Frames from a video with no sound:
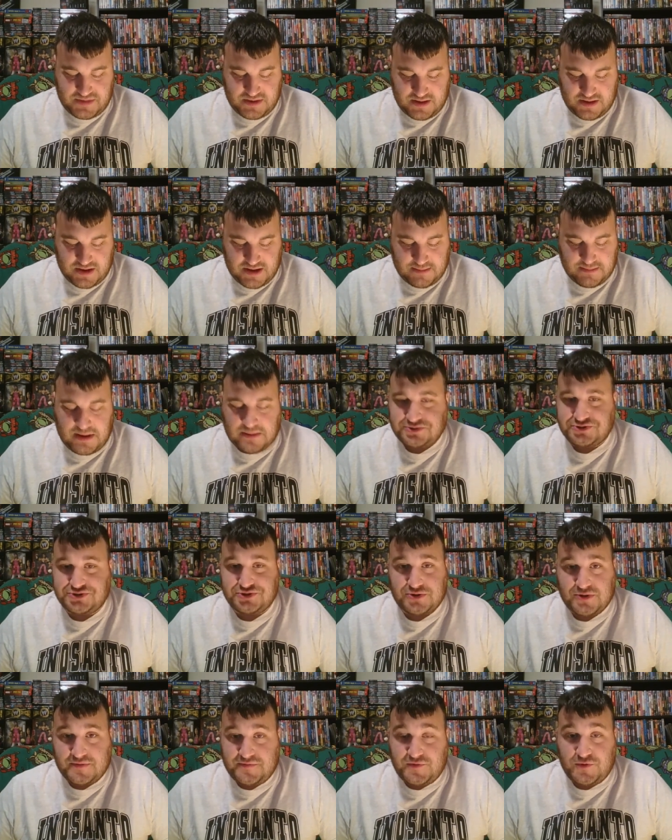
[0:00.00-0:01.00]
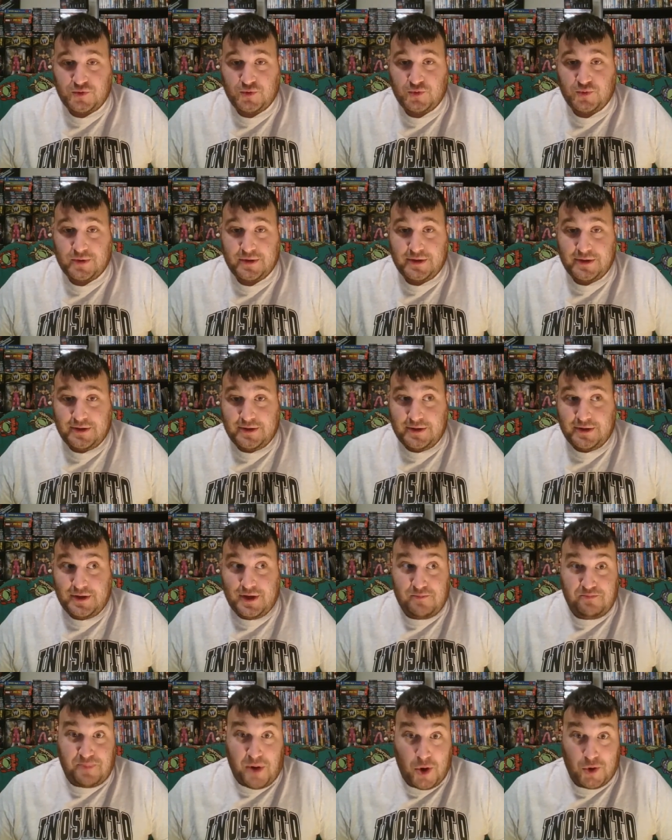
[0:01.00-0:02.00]
I'm sure if you
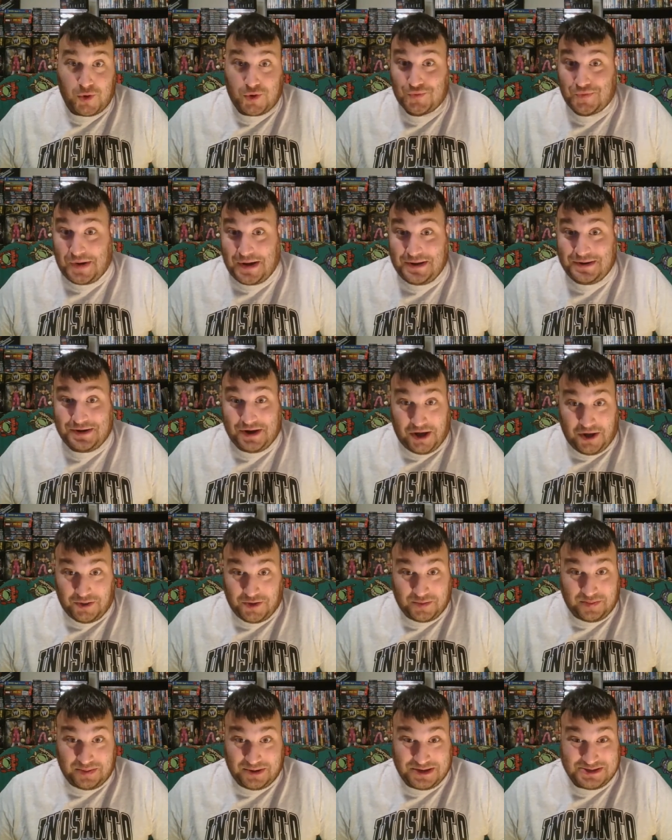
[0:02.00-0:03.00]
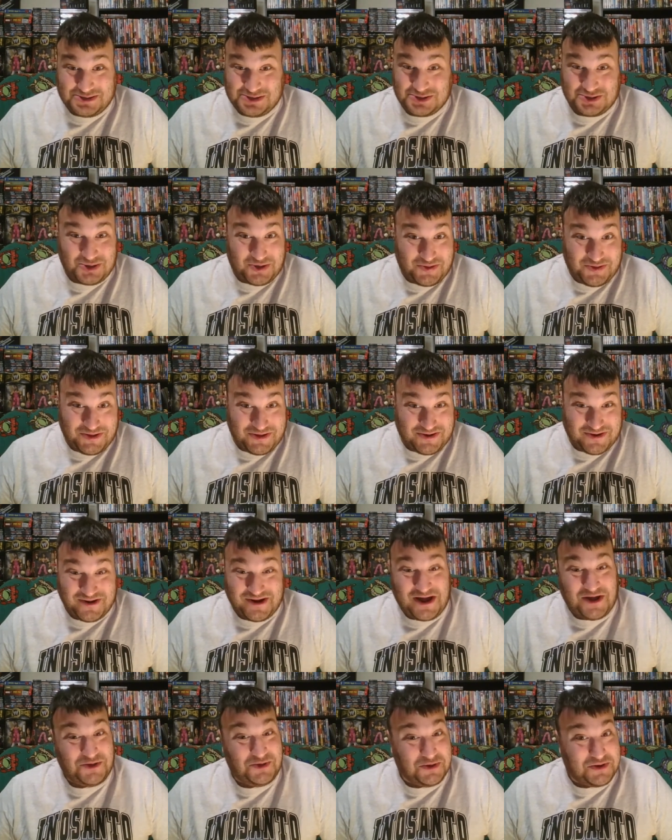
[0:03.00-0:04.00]
poke around other places on the
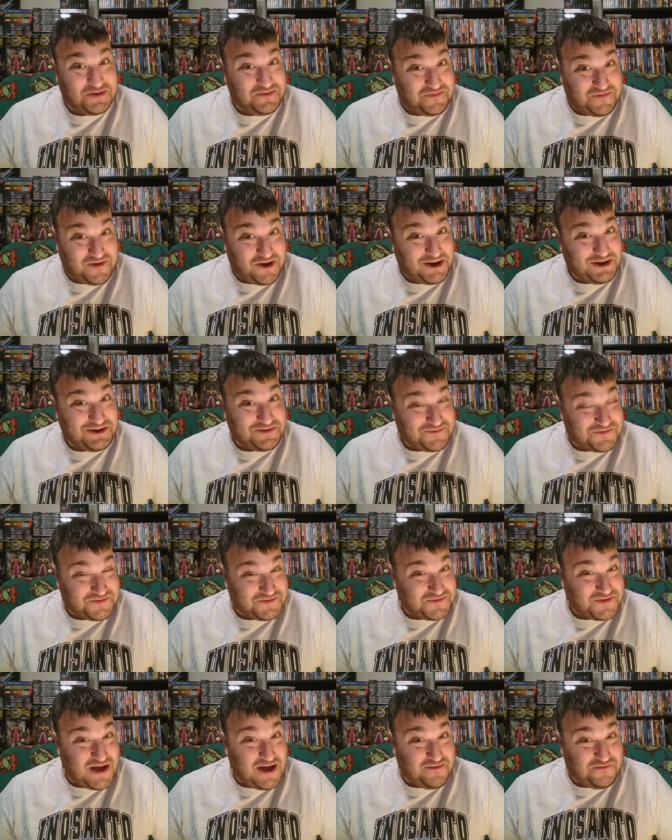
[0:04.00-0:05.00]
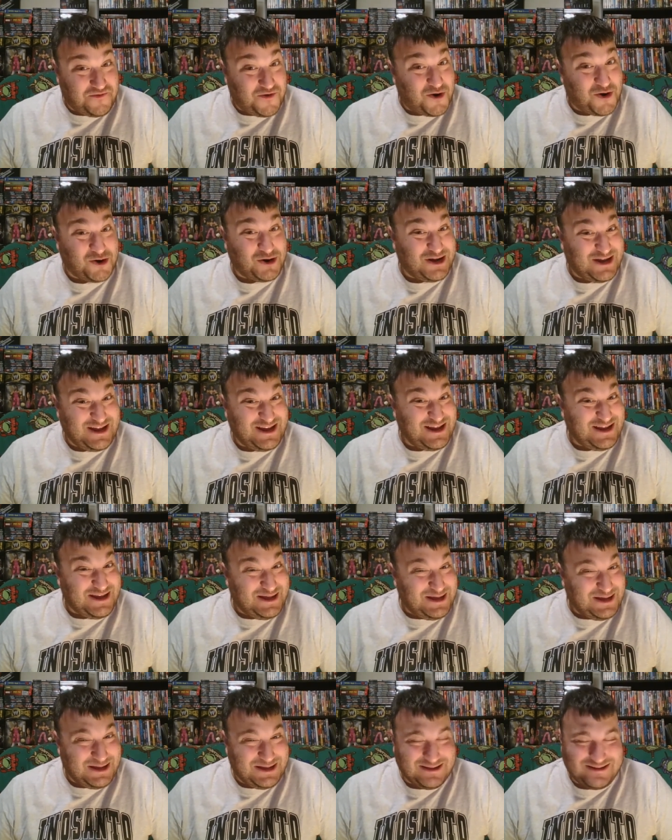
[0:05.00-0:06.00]
internet, you can find it for
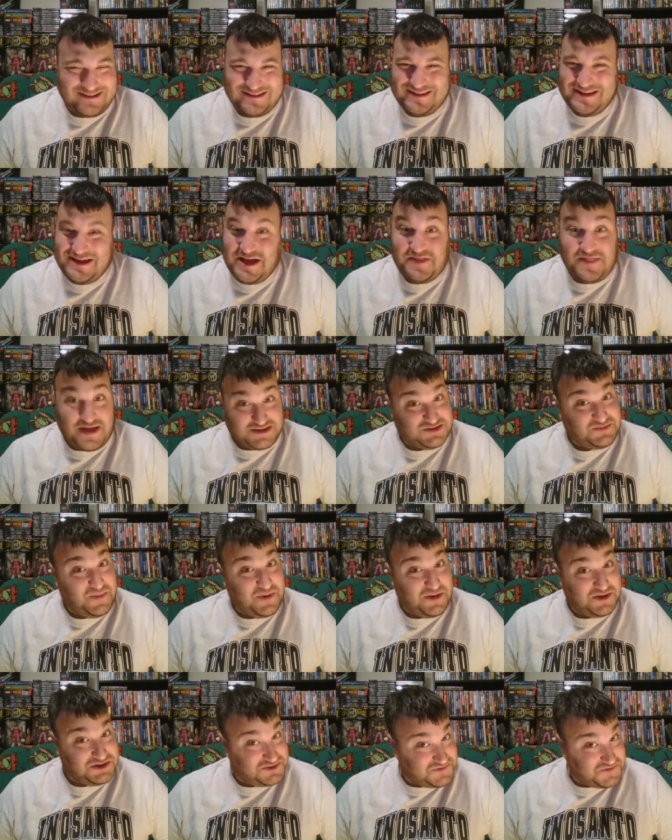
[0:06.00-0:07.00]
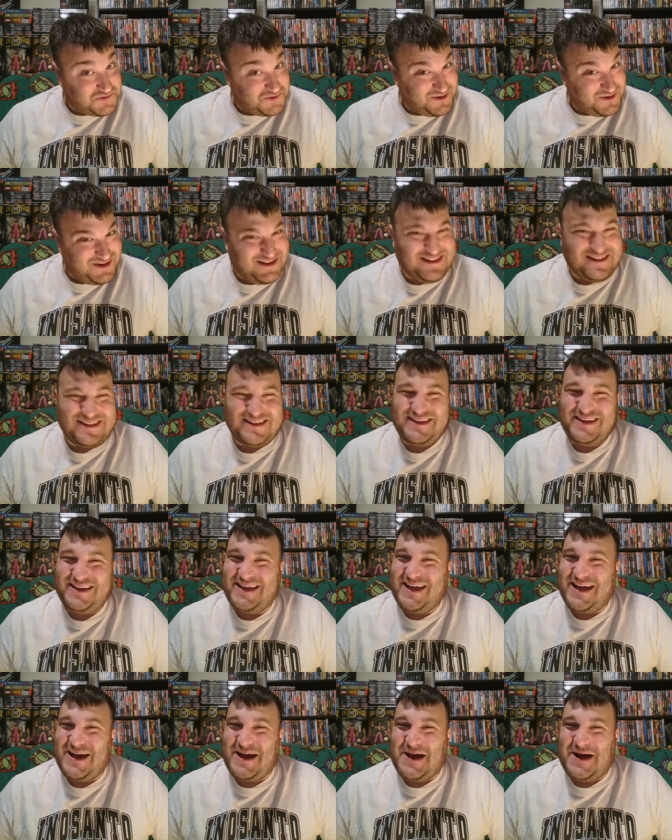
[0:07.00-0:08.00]
FREE. That spells free,
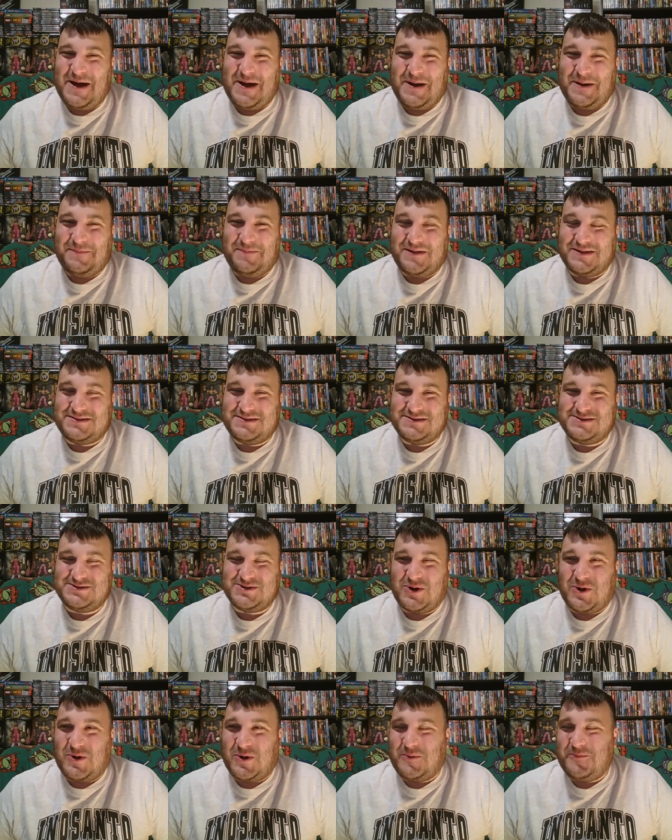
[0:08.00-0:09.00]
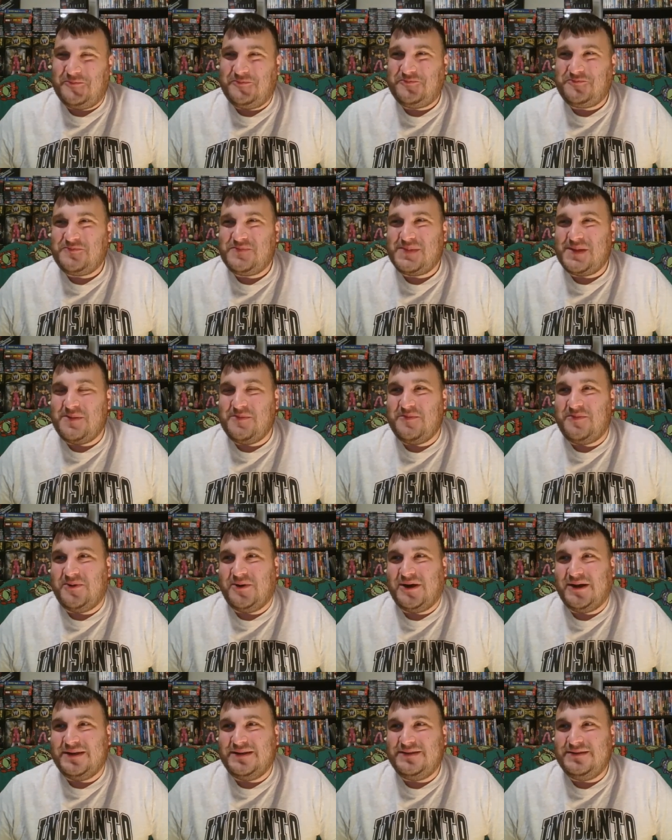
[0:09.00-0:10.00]
like the song.
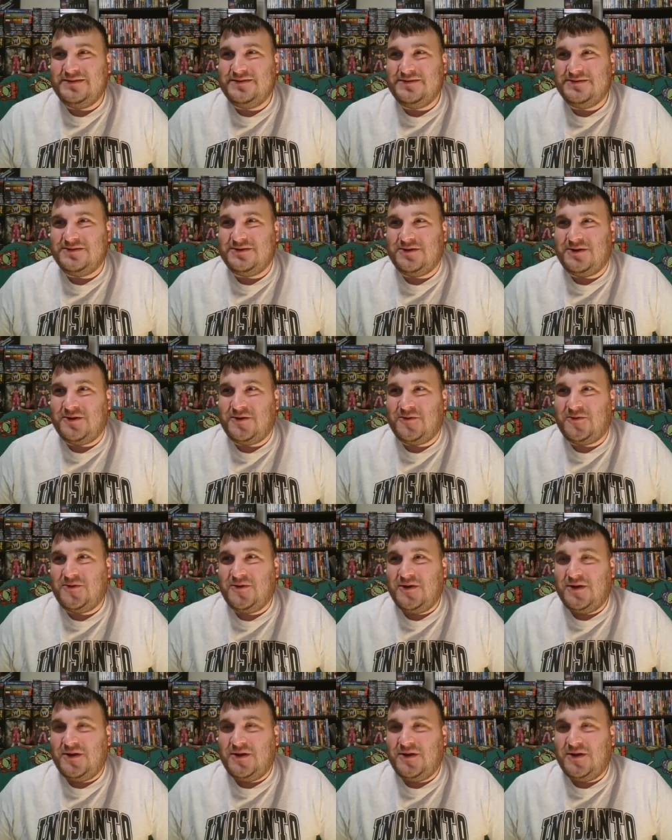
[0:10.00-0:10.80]
But, you know,